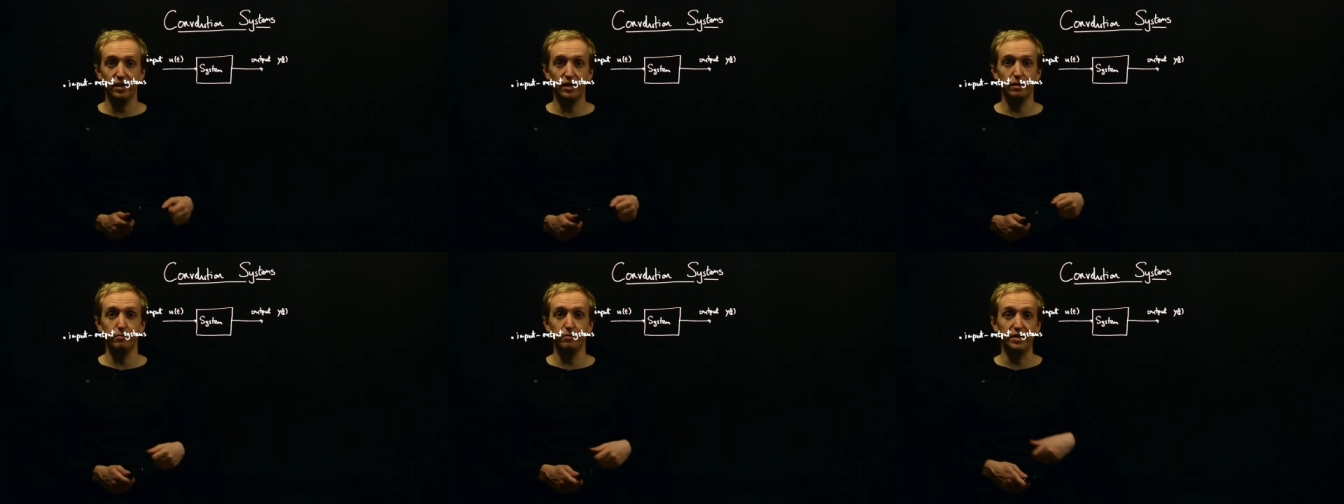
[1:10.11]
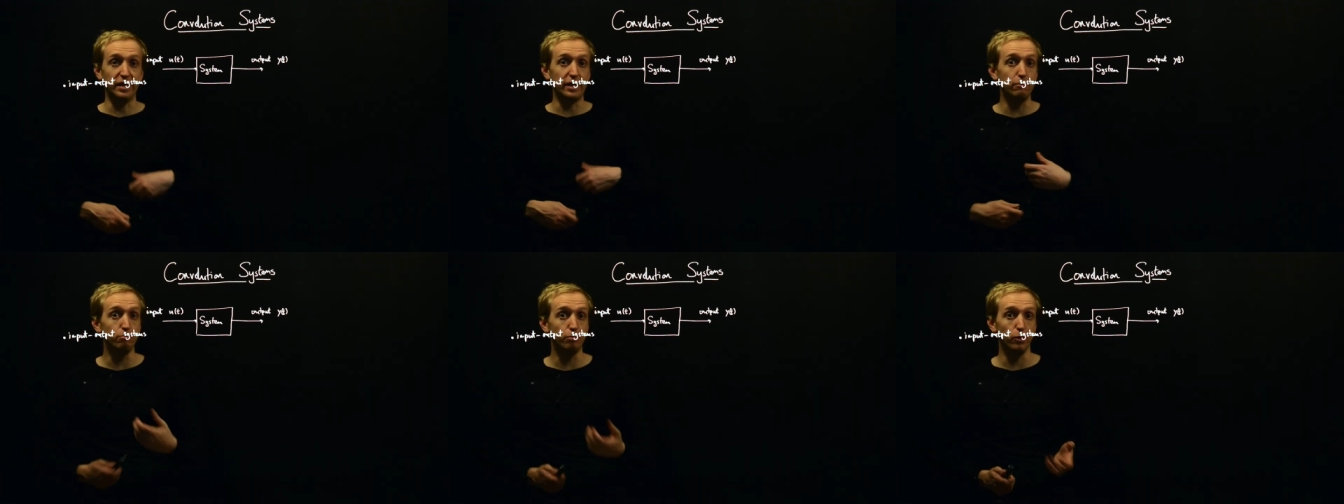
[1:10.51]
and the
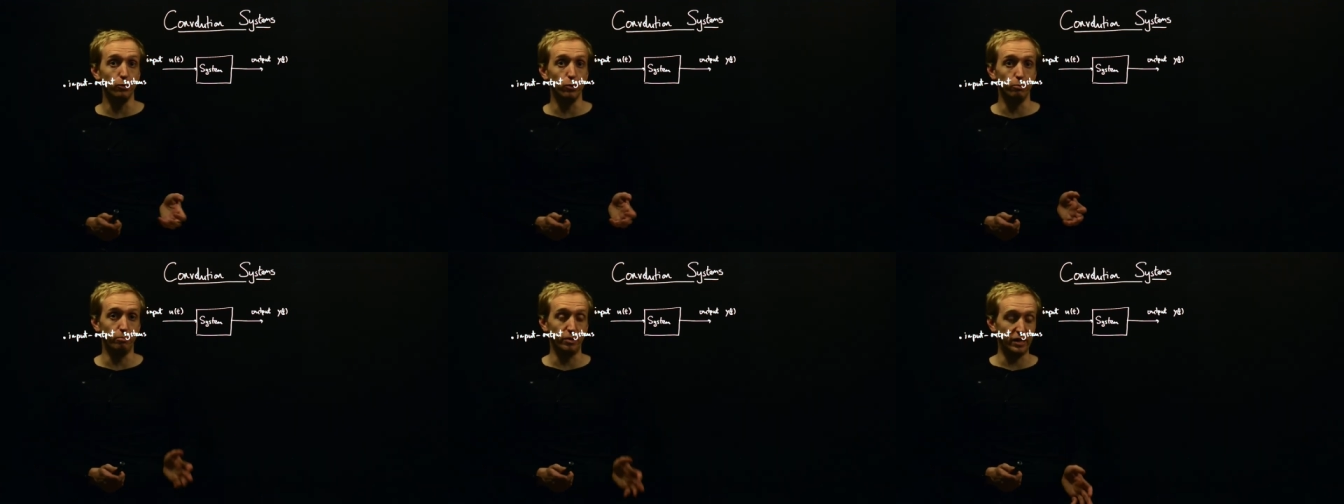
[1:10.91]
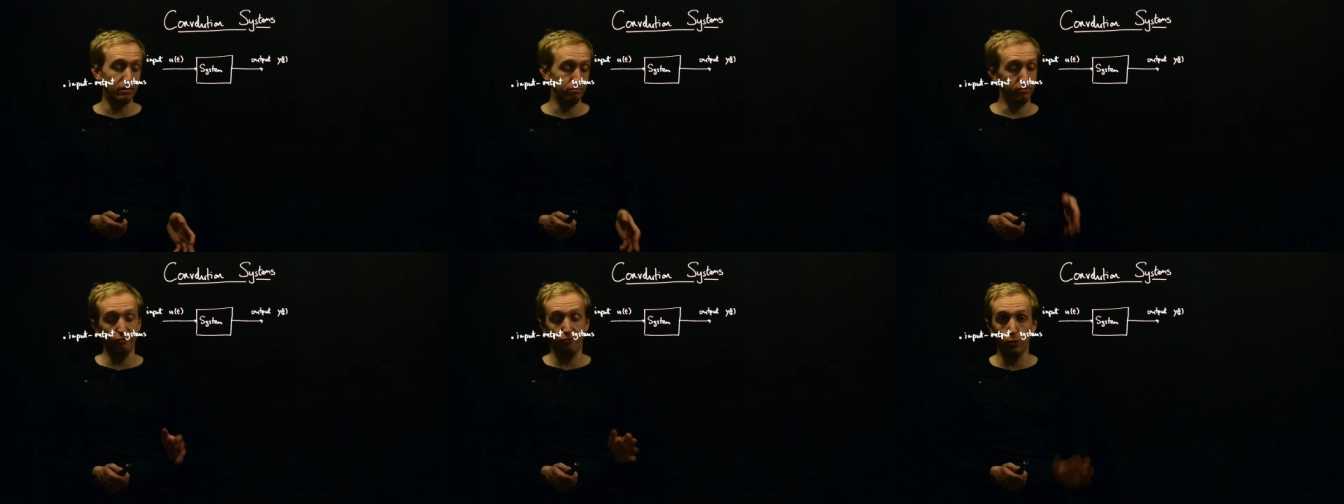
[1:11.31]
input would
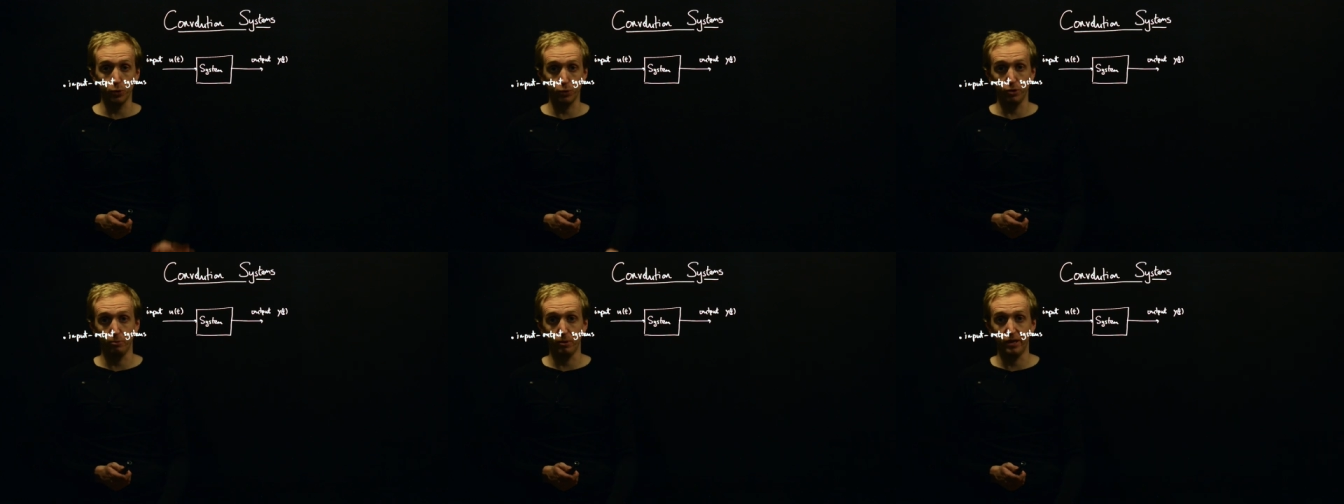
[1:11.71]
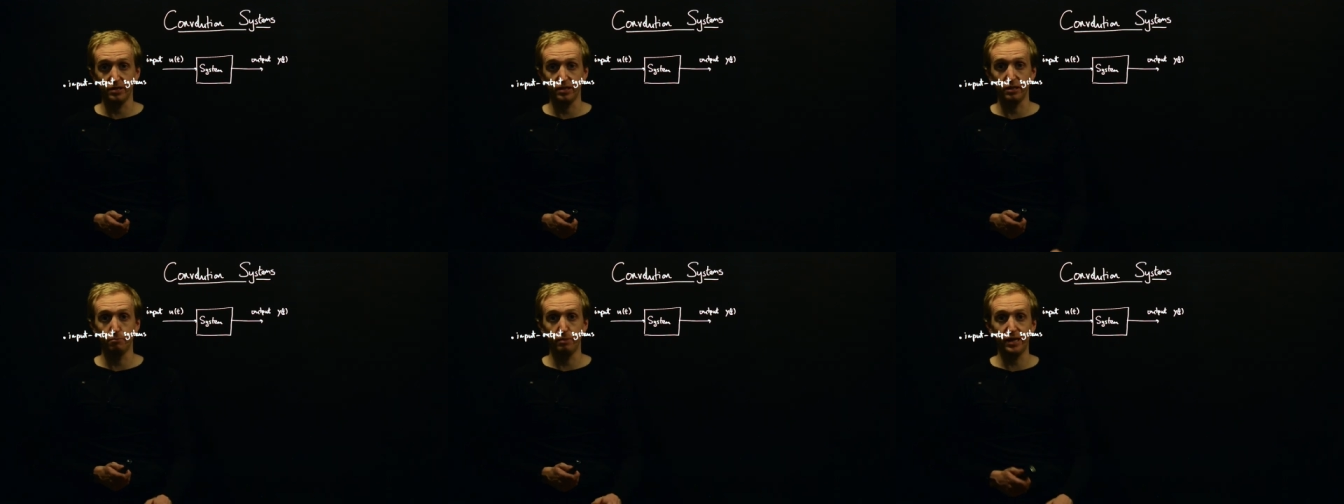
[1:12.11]
be the force we apply
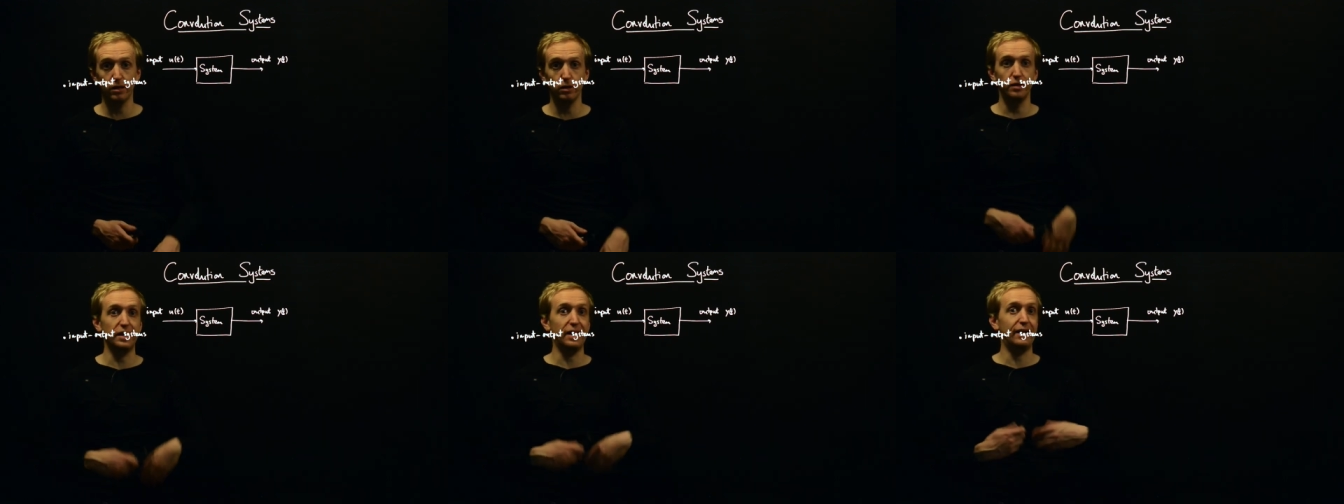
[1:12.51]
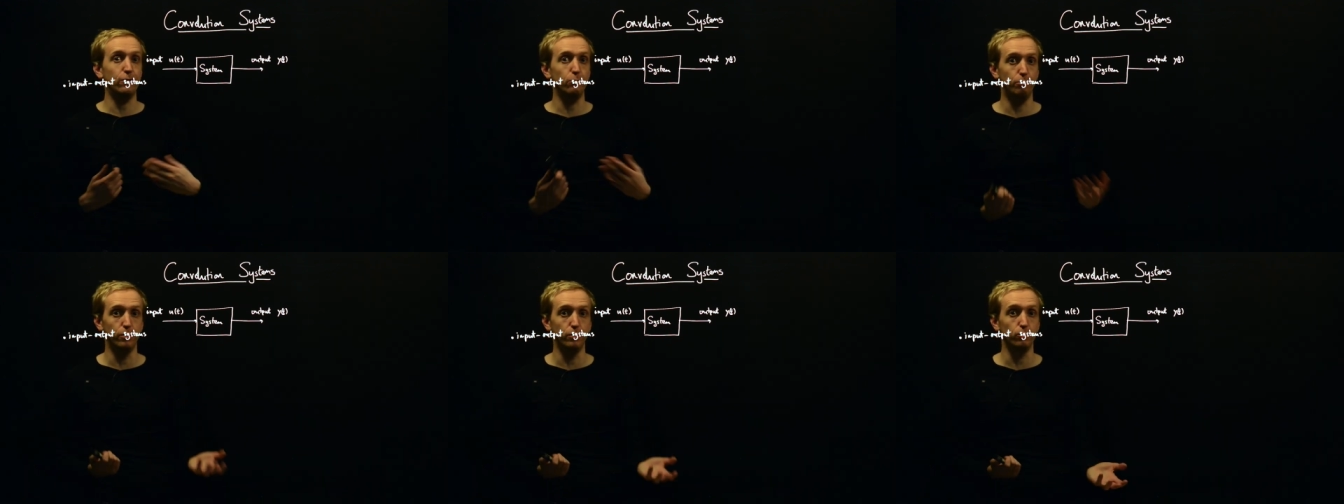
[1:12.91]
to the pedal, the
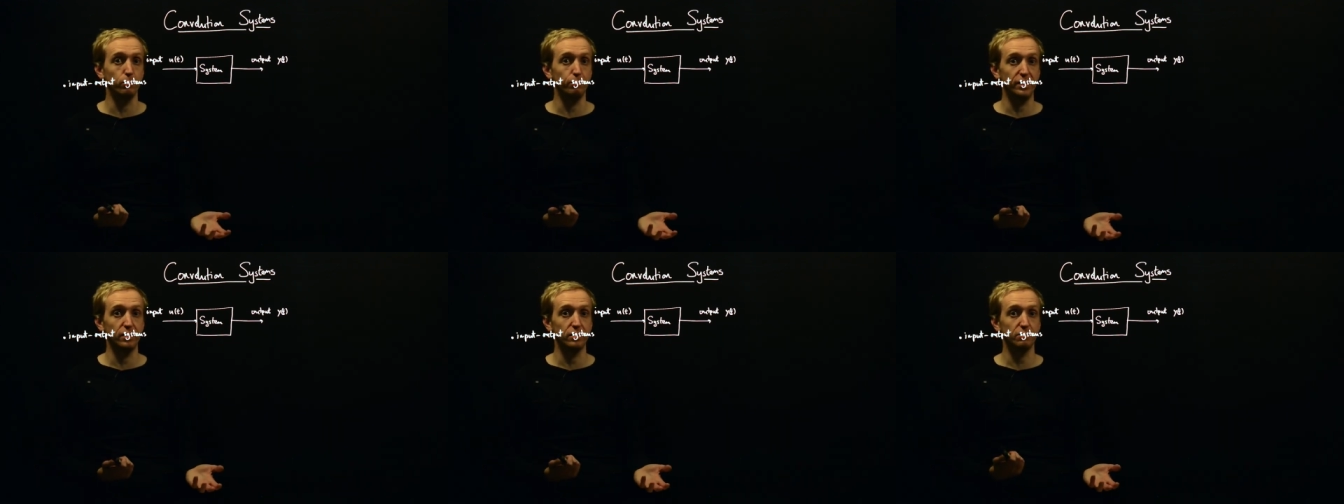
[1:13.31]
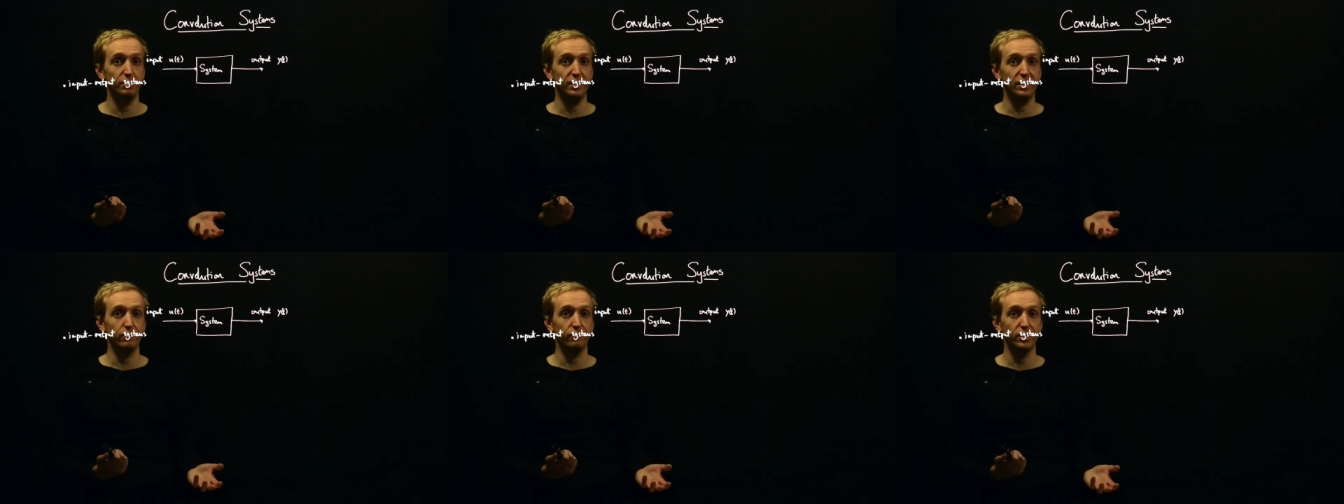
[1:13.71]
output would be the
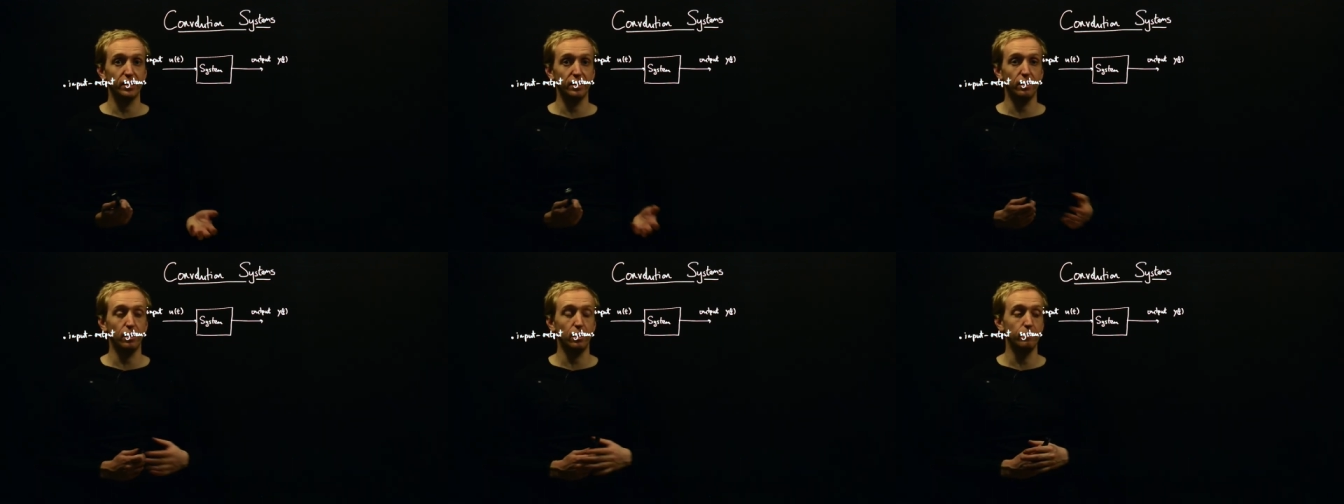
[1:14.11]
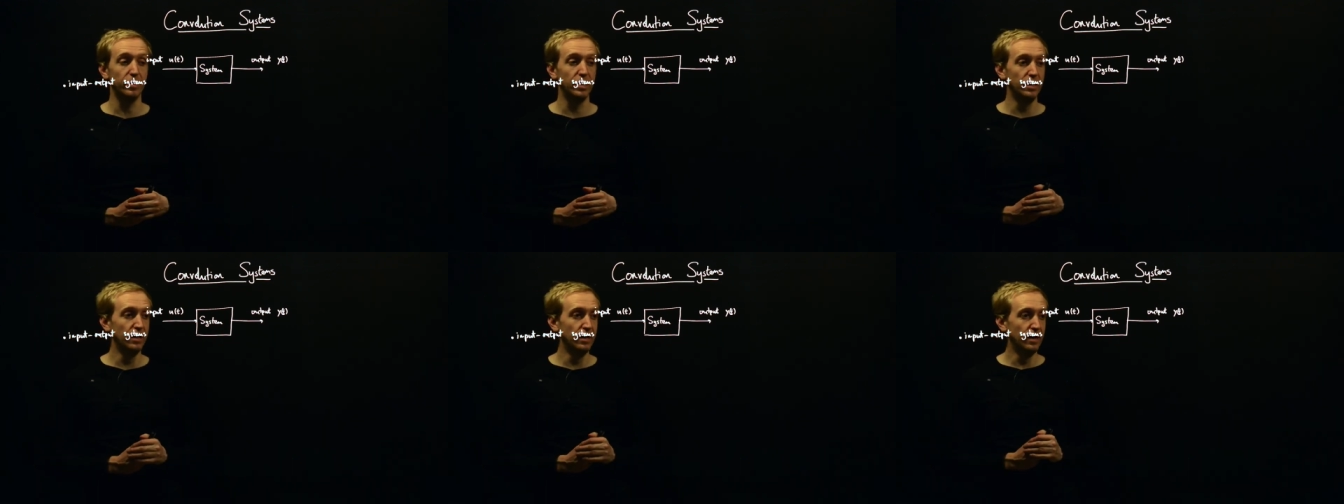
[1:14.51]
speed of the car,
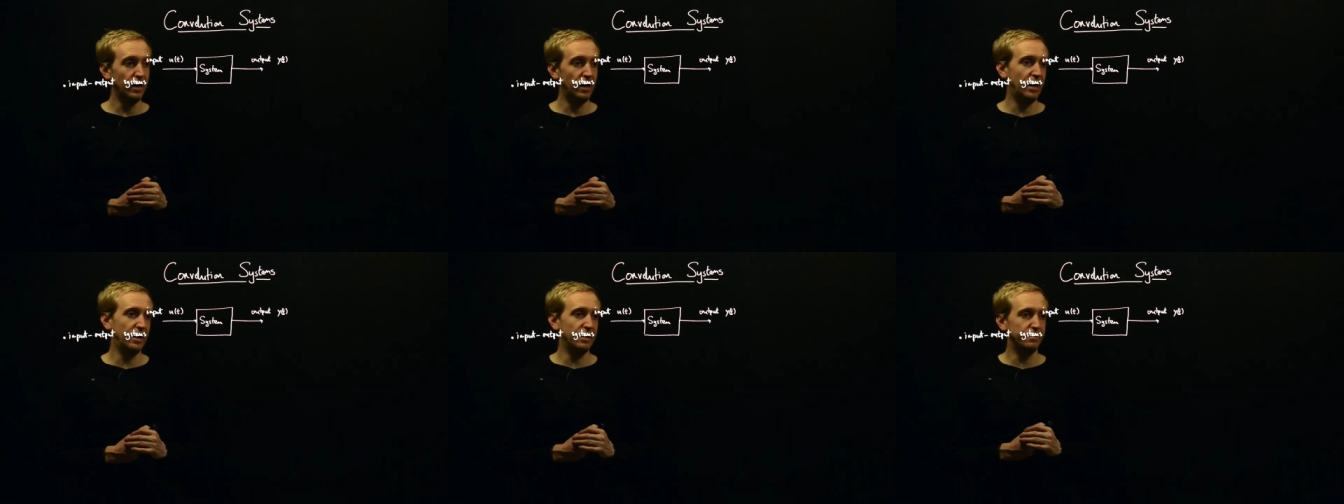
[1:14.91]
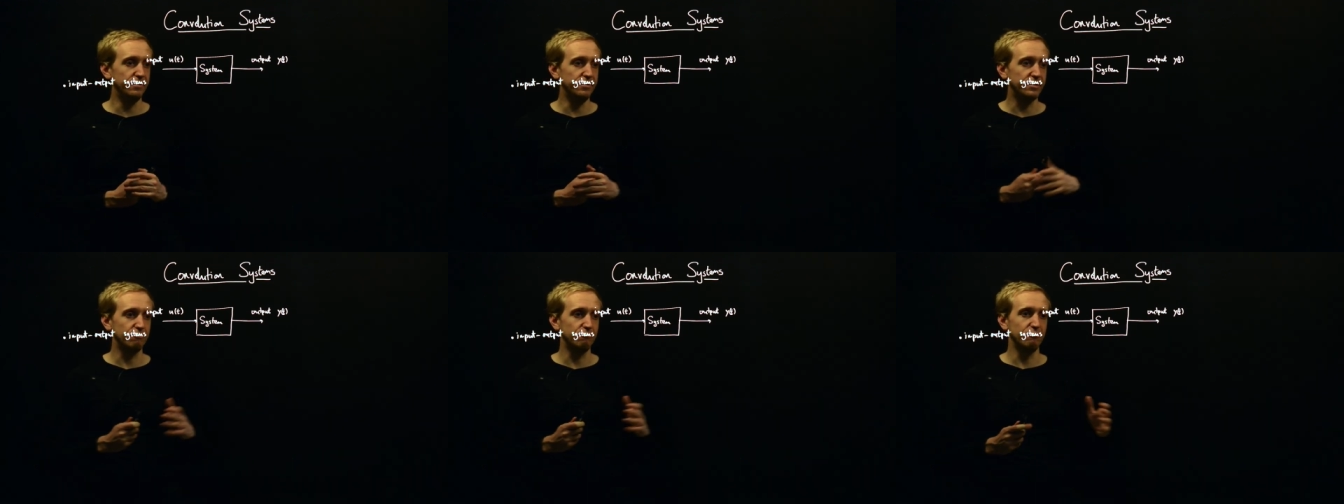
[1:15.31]

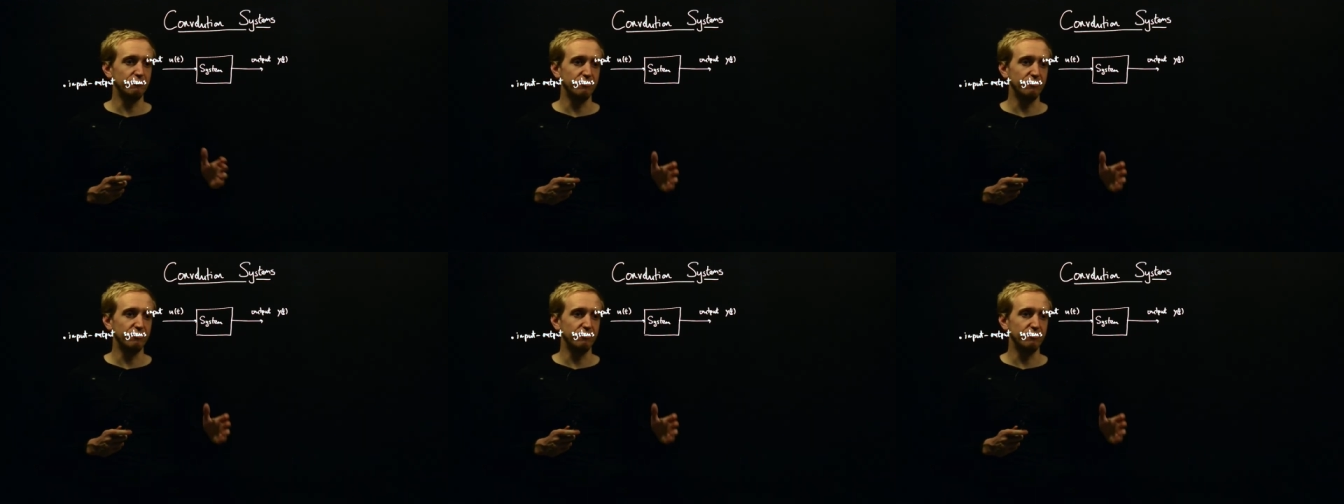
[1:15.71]
and